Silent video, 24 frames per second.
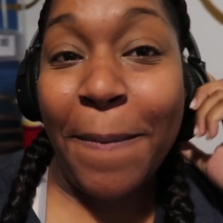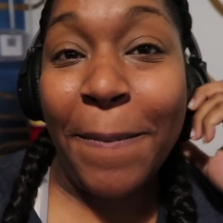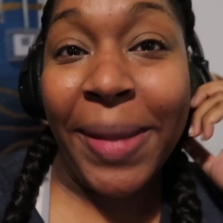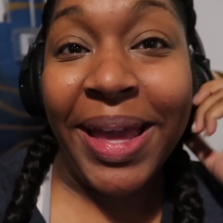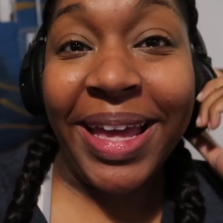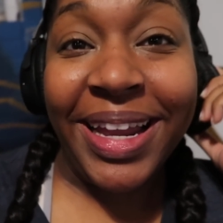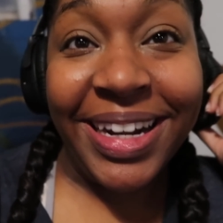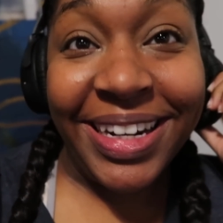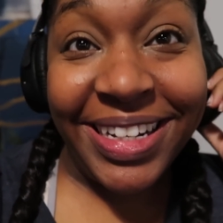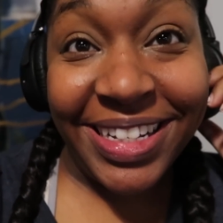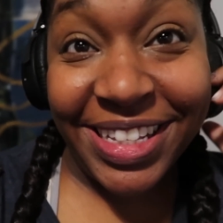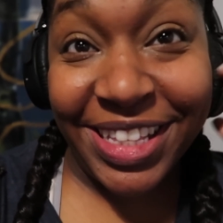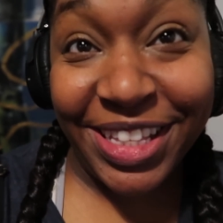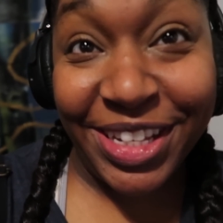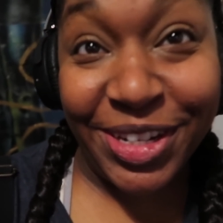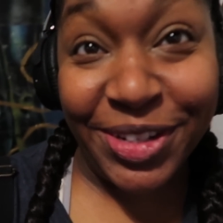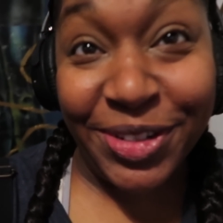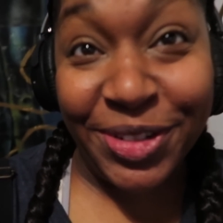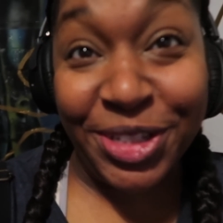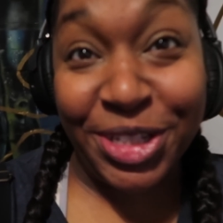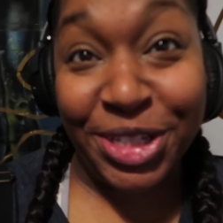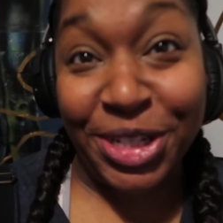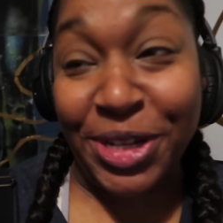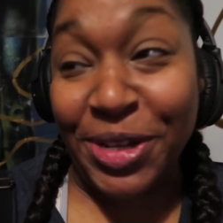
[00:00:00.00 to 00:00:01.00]
Made it to the
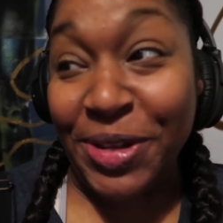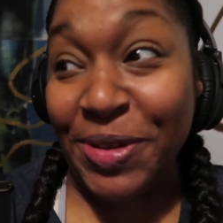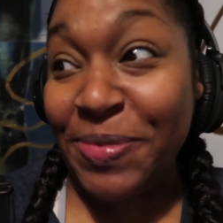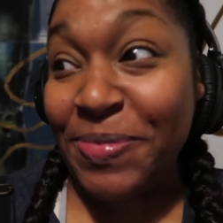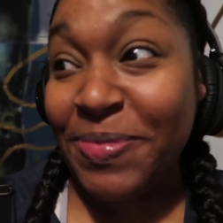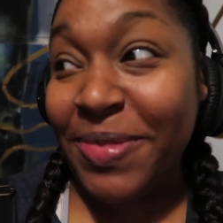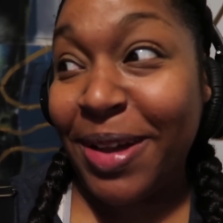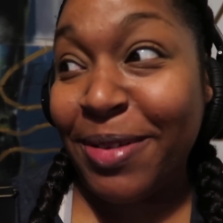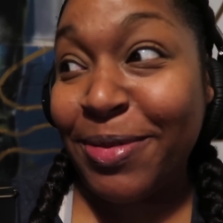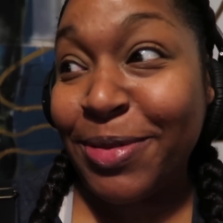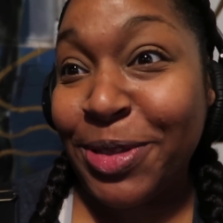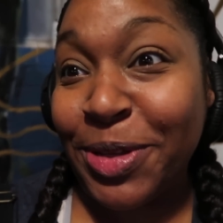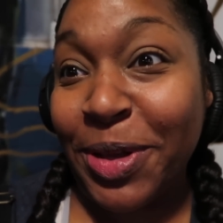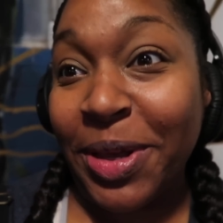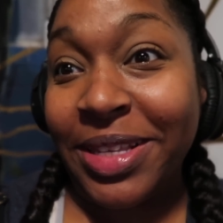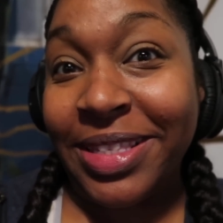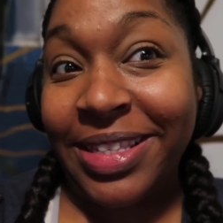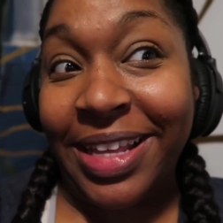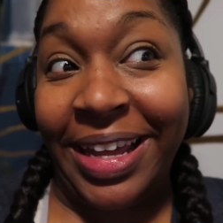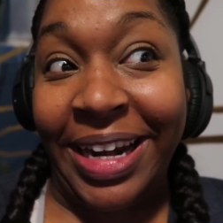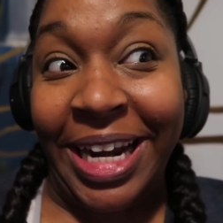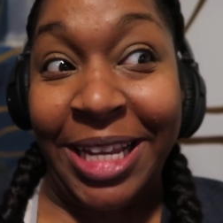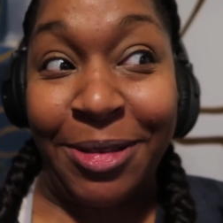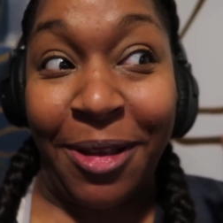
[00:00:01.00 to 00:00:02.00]
new gym. I'm so
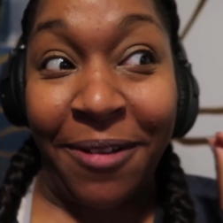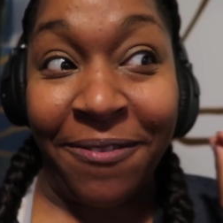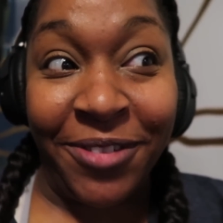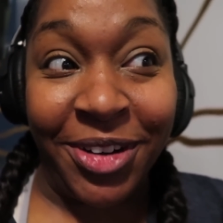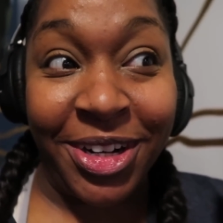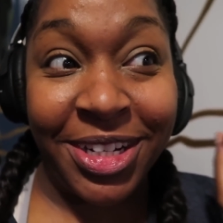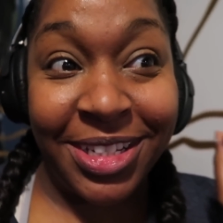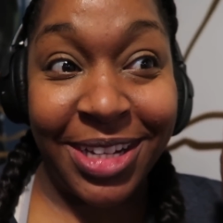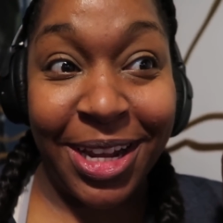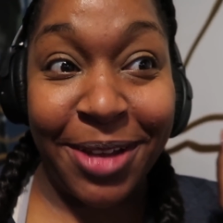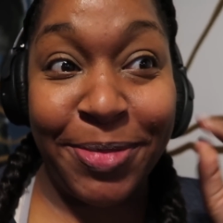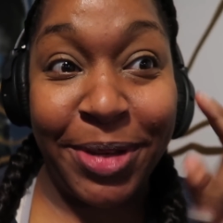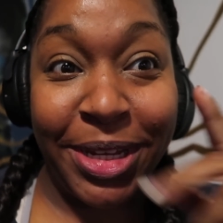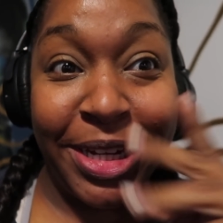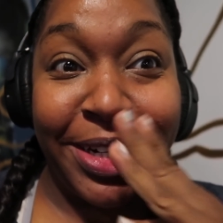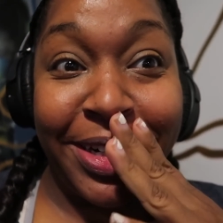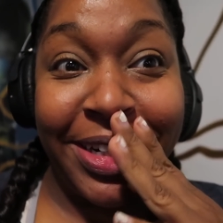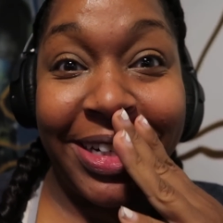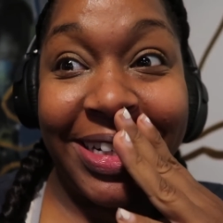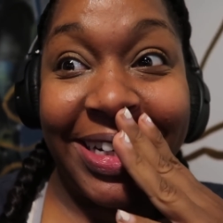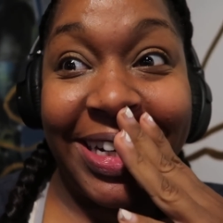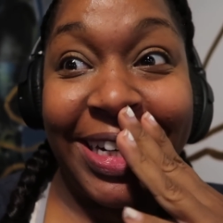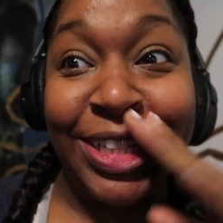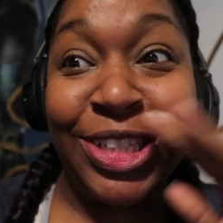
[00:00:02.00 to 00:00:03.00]
excited. It's my first time here.